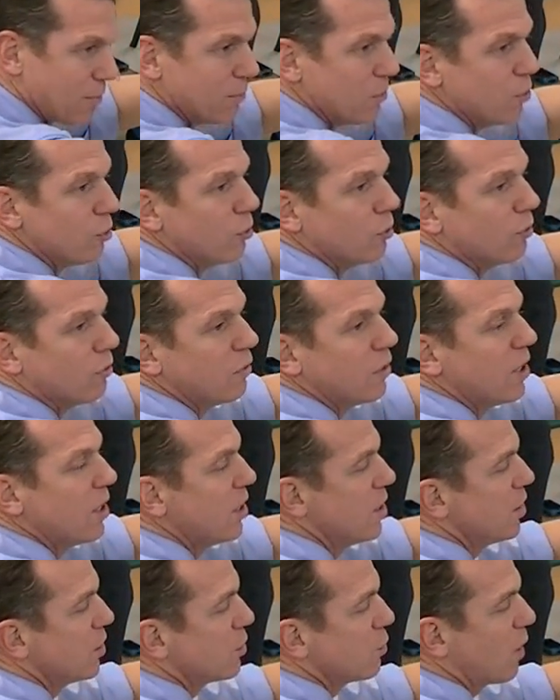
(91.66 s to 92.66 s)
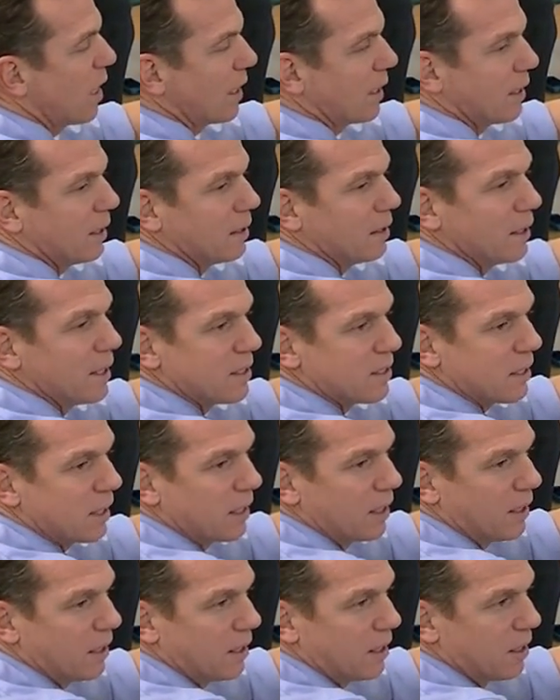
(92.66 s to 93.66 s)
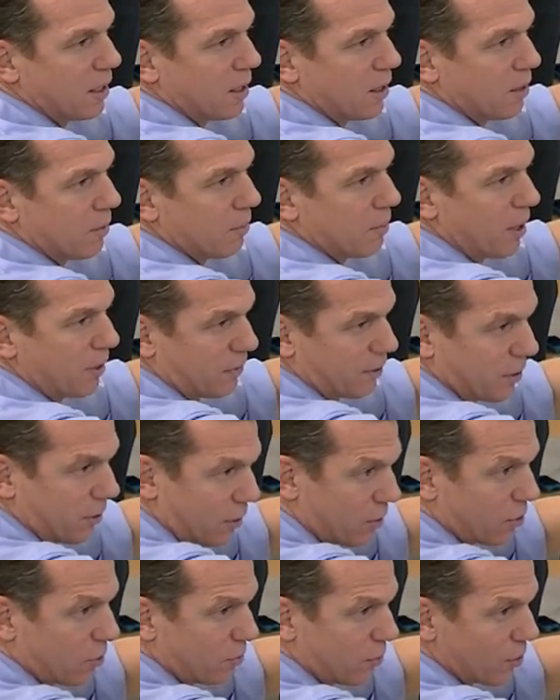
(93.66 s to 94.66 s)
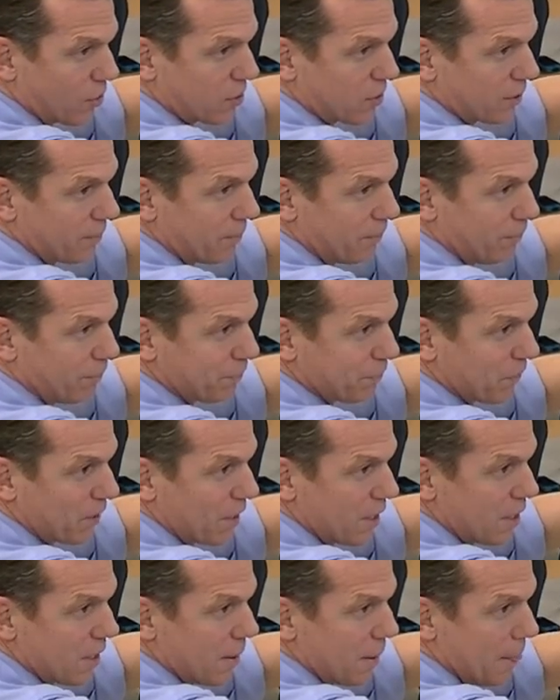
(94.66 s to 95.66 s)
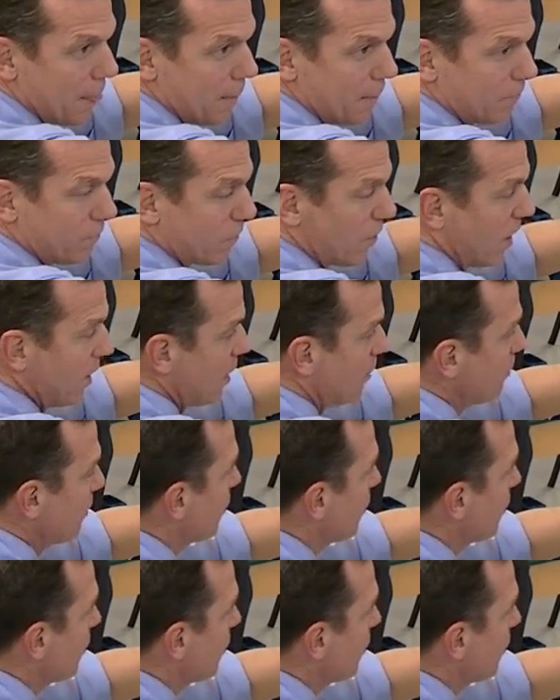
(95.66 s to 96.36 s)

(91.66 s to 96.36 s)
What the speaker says: move so I can elicit pelvic girdle motion. Right? And